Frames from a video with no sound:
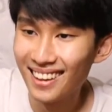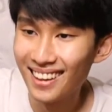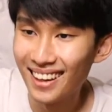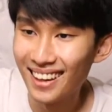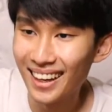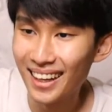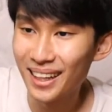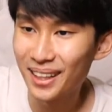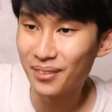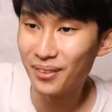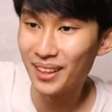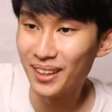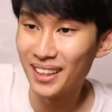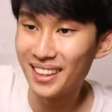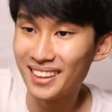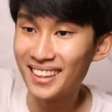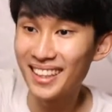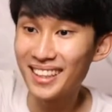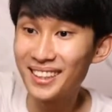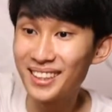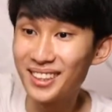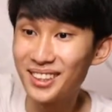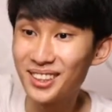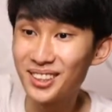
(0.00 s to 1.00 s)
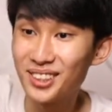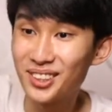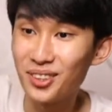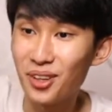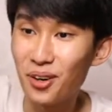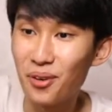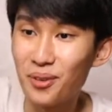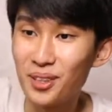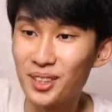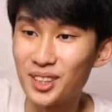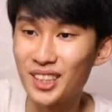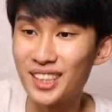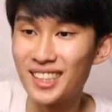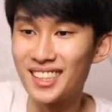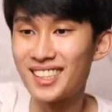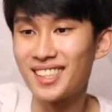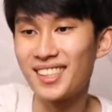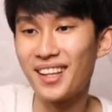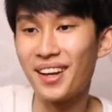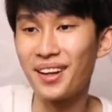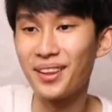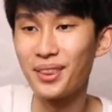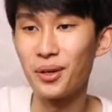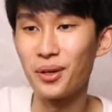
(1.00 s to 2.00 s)
Anyway, thank you so much, It's
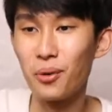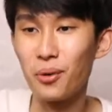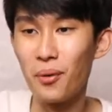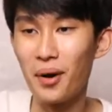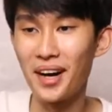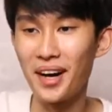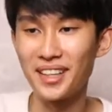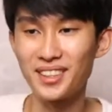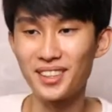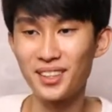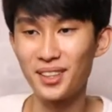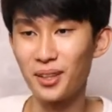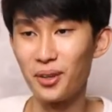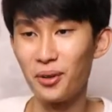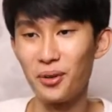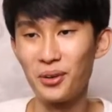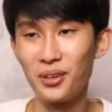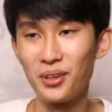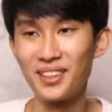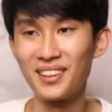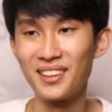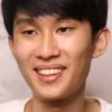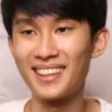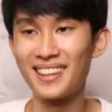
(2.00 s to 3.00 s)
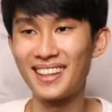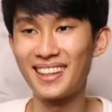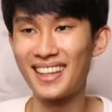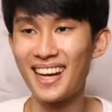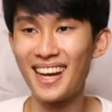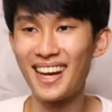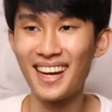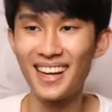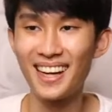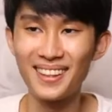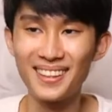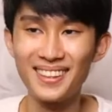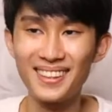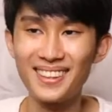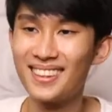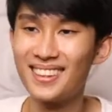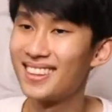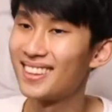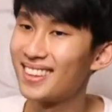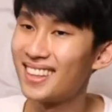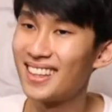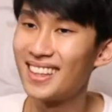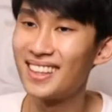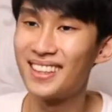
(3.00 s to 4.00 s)
Not the Wise Loyal Gang.
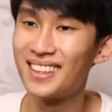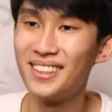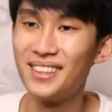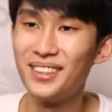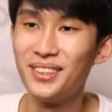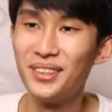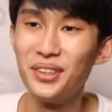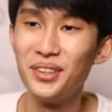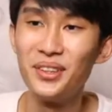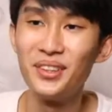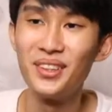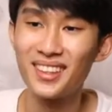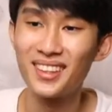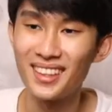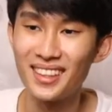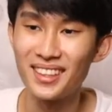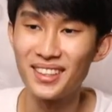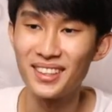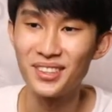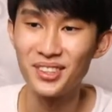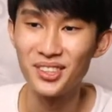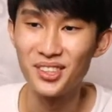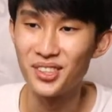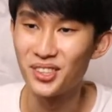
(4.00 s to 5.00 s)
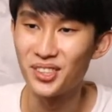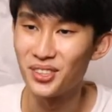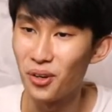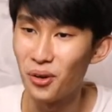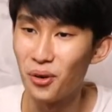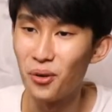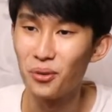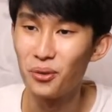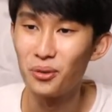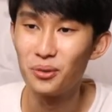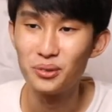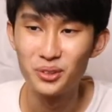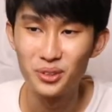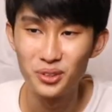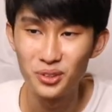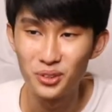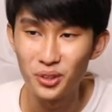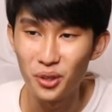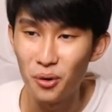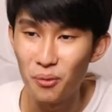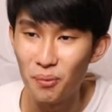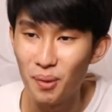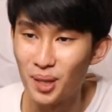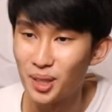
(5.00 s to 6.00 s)
Thank you. Thank you so,
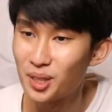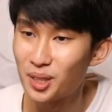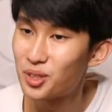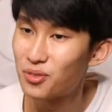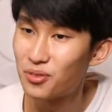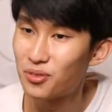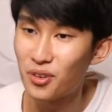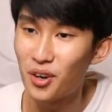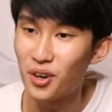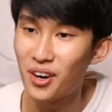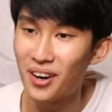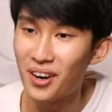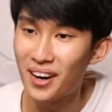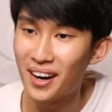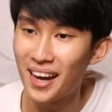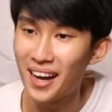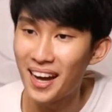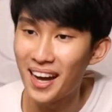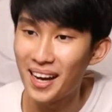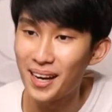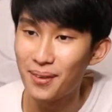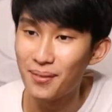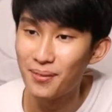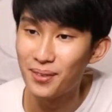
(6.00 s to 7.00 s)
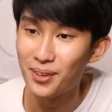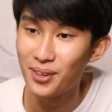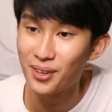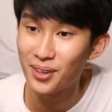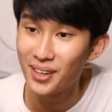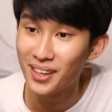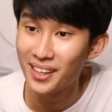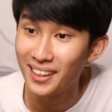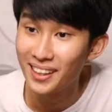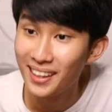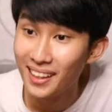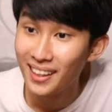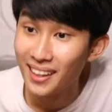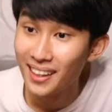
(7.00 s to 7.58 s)
so much for Hanamran.